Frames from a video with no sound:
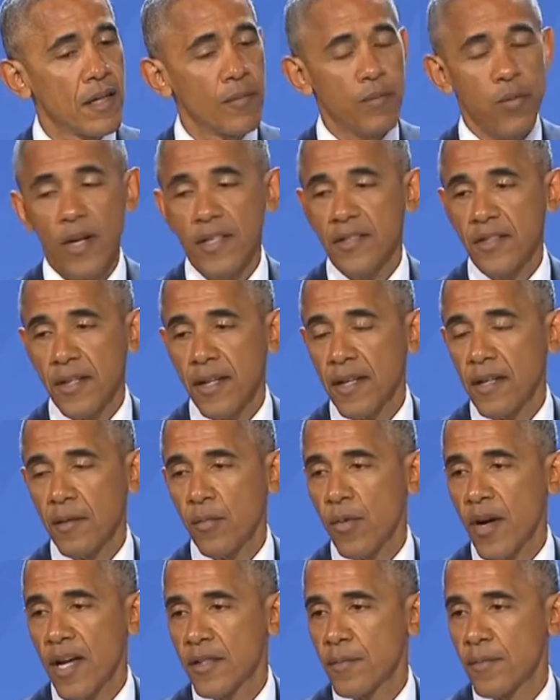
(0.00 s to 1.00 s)

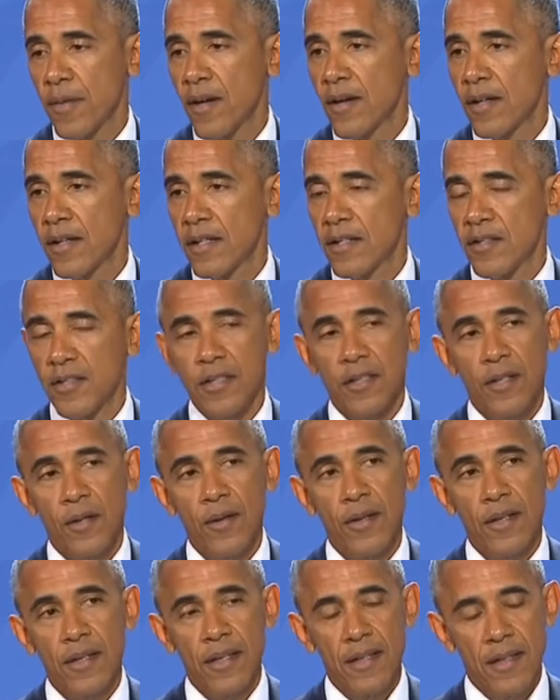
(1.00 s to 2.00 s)
unprecedented prosperity and
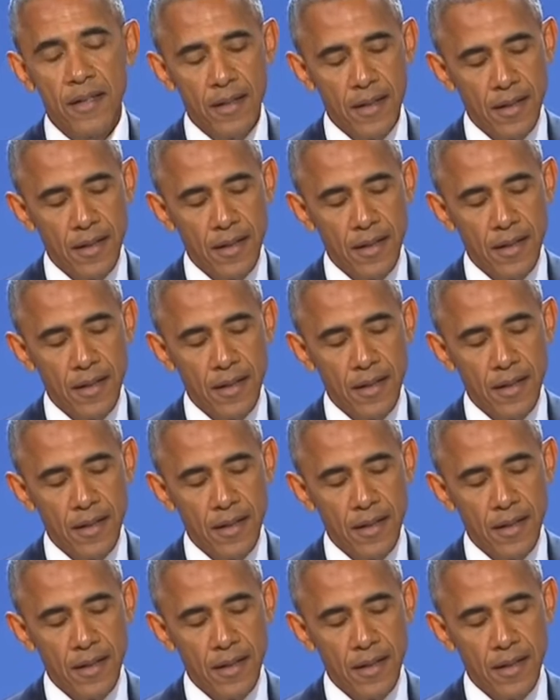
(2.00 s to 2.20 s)
security